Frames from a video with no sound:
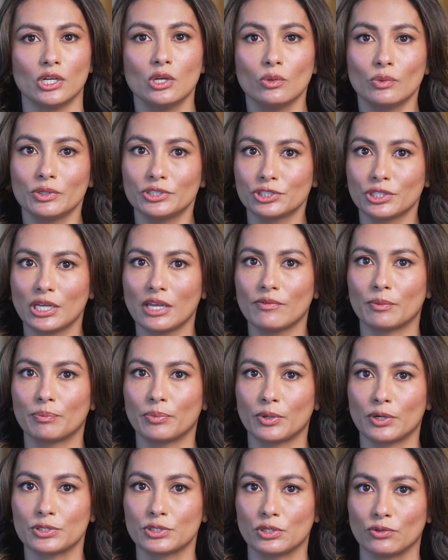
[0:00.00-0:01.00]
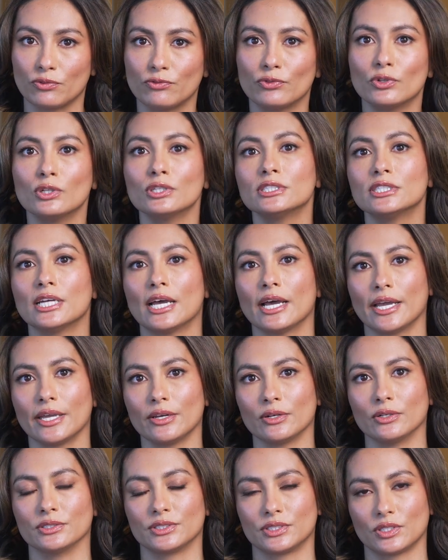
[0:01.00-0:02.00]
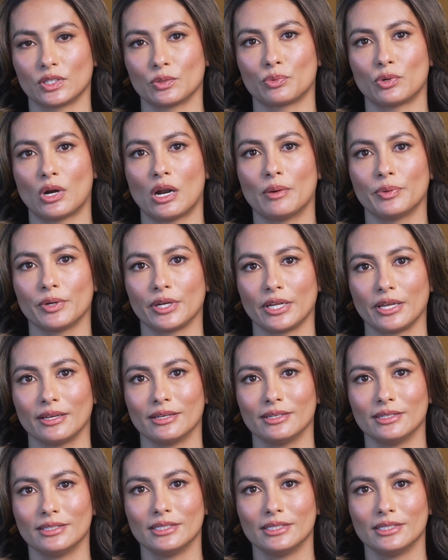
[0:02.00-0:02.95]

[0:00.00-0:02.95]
which gave a person full title to the property.